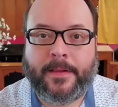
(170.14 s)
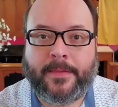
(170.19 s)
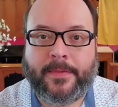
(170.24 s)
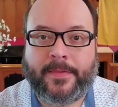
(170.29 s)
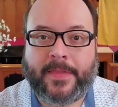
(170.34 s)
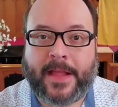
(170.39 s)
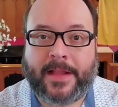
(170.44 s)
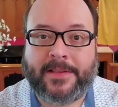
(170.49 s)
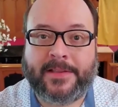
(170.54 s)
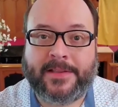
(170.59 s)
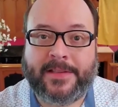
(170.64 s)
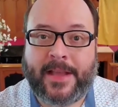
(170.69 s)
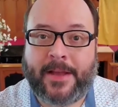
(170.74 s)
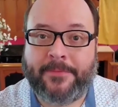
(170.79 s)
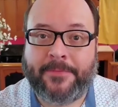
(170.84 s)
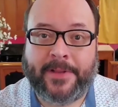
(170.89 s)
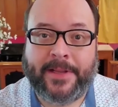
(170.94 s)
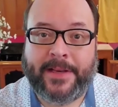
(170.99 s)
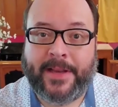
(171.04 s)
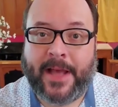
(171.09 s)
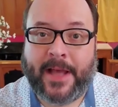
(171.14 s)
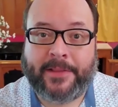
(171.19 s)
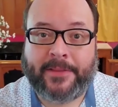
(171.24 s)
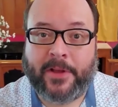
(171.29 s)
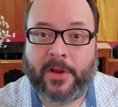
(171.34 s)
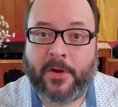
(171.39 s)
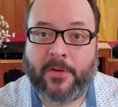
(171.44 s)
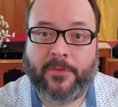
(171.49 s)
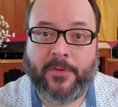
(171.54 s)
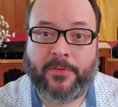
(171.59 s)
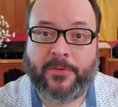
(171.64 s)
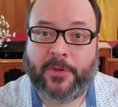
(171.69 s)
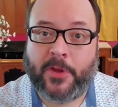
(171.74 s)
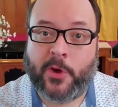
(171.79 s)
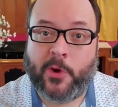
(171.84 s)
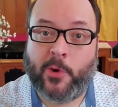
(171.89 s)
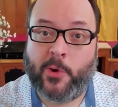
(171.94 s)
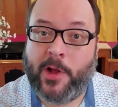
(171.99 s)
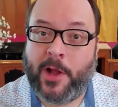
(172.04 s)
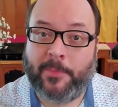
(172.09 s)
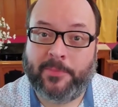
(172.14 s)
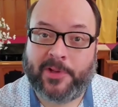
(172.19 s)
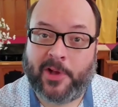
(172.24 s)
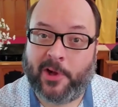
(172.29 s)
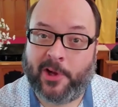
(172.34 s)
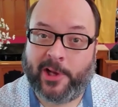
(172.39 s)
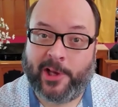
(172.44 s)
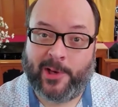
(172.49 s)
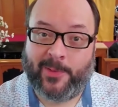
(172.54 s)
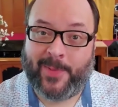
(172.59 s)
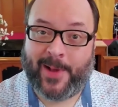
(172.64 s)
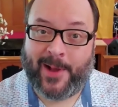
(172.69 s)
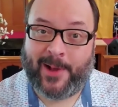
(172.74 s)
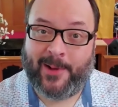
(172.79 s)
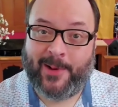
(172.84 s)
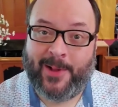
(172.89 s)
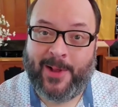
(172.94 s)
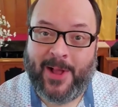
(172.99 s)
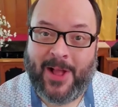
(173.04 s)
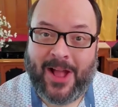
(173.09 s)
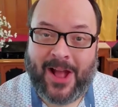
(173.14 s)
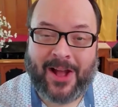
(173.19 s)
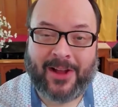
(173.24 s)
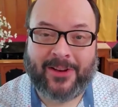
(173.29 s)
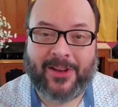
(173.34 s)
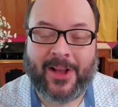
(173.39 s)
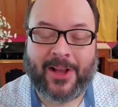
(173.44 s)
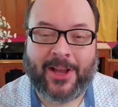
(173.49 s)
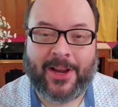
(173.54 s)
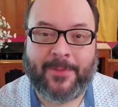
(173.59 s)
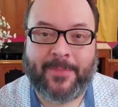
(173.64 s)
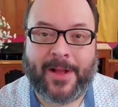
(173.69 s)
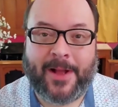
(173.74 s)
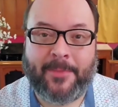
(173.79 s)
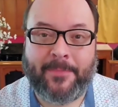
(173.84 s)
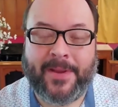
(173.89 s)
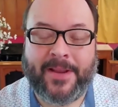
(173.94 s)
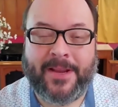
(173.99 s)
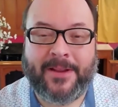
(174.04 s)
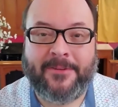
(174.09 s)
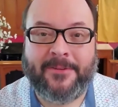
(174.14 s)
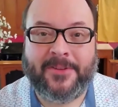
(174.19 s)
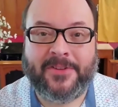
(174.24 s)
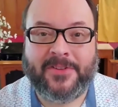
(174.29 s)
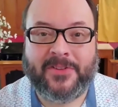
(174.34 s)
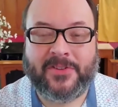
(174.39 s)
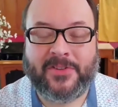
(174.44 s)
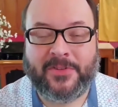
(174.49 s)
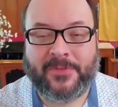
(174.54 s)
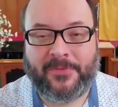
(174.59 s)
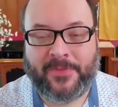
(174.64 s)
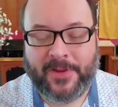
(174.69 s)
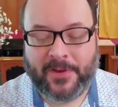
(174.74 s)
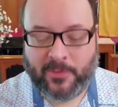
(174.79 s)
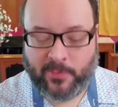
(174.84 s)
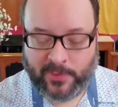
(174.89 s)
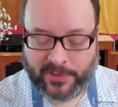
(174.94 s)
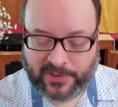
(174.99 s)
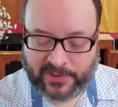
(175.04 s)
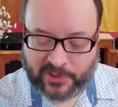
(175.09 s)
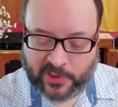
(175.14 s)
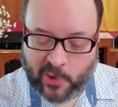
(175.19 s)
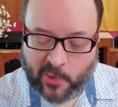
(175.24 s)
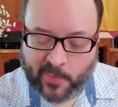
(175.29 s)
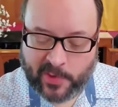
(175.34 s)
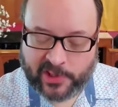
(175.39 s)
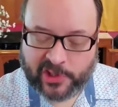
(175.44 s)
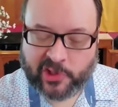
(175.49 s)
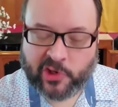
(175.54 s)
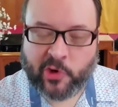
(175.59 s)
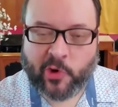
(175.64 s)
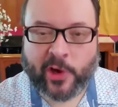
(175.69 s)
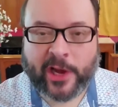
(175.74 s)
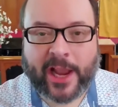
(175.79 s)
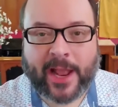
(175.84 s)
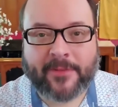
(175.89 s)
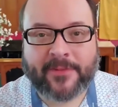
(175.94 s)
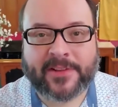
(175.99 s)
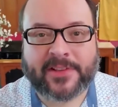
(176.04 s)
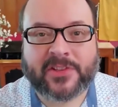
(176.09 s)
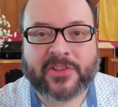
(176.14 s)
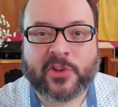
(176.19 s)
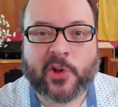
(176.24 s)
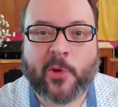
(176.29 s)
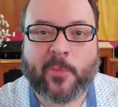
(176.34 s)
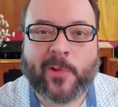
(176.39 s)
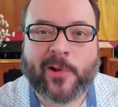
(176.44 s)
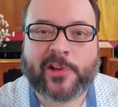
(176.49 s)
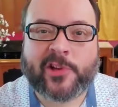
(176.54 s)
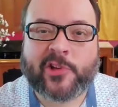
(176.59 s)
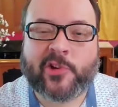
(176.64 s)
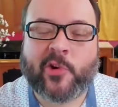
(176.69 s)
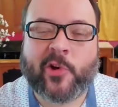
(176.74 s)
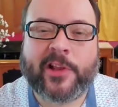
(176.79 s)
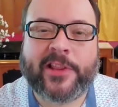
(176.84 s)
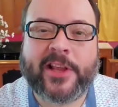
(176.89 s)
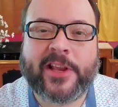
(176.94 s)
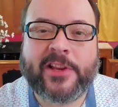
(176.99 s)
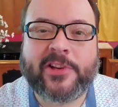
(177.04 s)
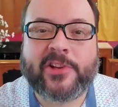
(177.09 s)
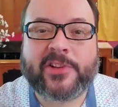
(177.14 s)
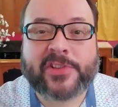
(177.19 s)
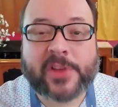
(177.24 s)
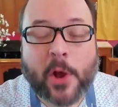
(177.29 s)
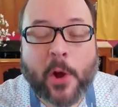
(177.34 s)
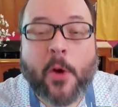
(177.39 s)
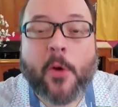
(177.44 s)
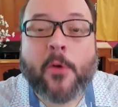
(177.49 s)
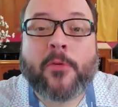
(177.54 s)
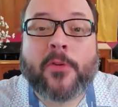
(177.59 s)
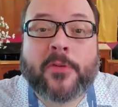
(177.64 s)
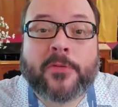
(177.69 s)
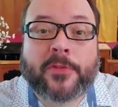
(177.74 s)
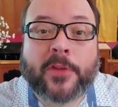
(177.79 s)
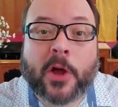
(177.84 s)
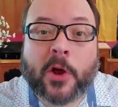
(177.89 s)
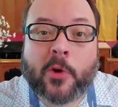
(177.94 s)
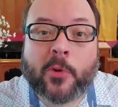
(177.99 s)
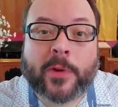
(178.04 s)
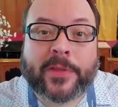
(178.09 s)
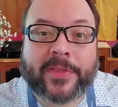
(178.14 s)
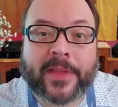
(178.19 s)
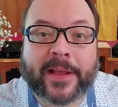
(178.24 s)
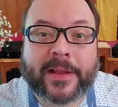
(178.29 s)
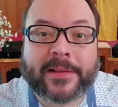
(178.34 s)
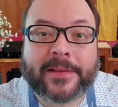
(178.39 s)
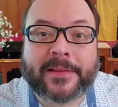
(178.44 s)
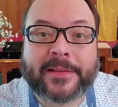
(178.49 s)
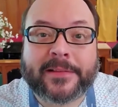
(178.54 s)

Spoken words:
That's definitely not the overflow I'm talking about. I'm talking about being filled with so much joy, having so much joy that you just overflow with it.